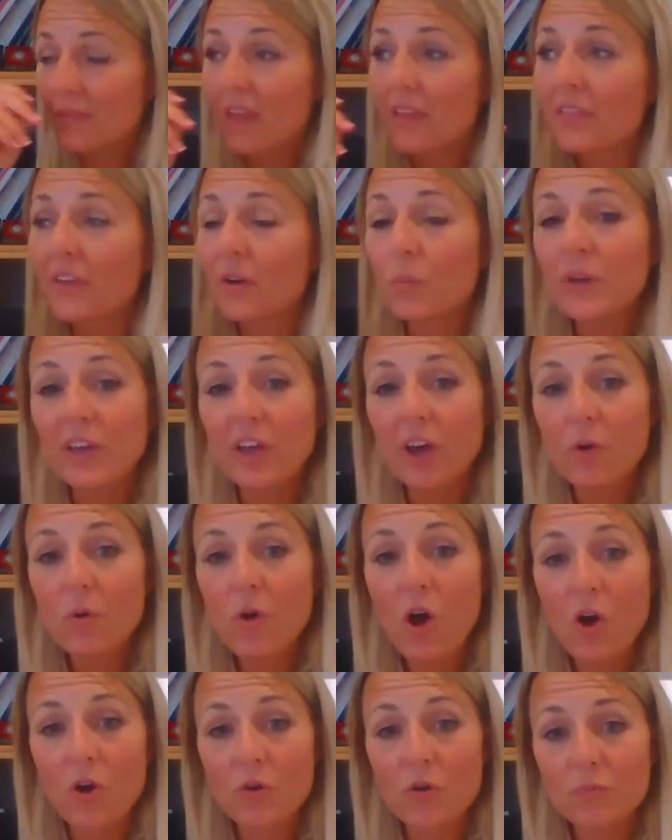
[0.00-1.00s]
that we go
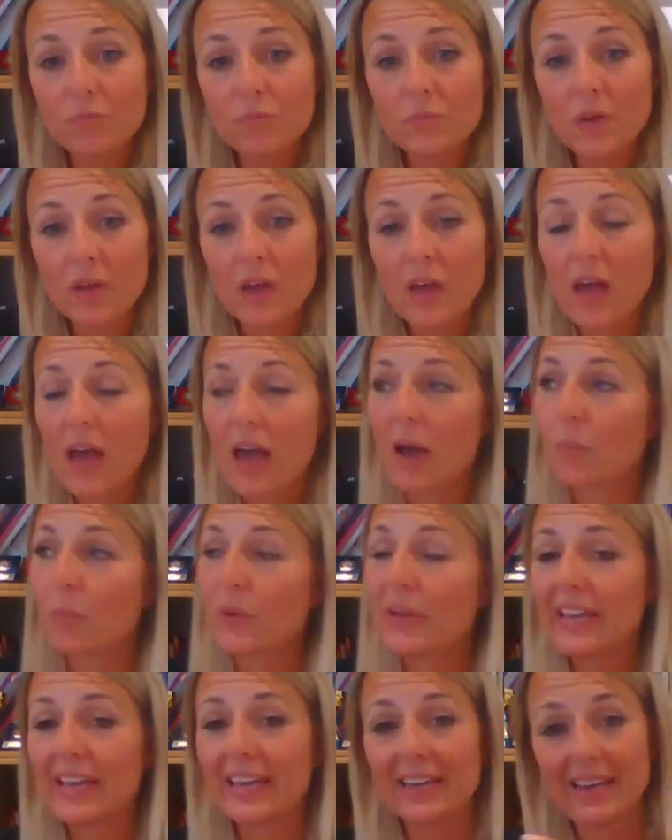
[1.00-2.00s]
home and
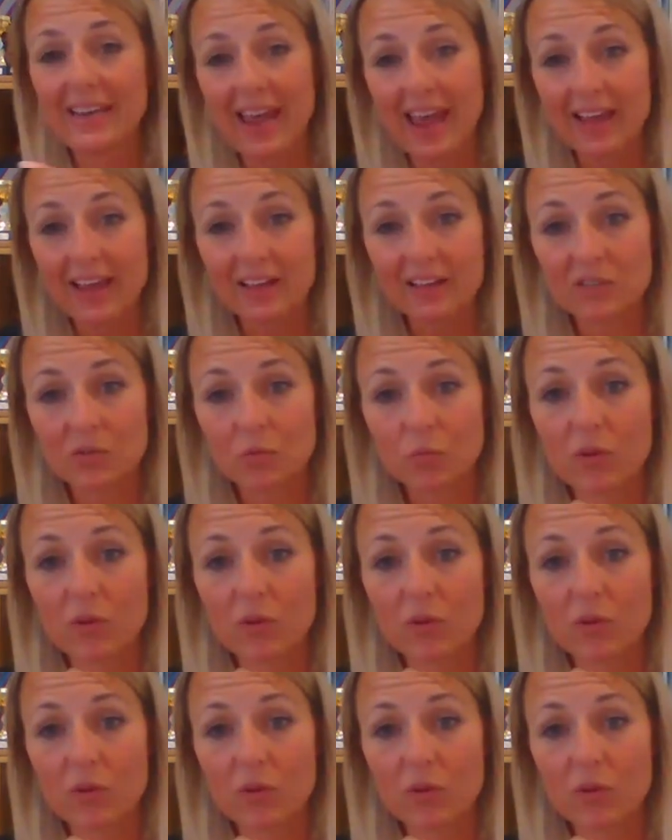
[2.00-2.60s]
we connect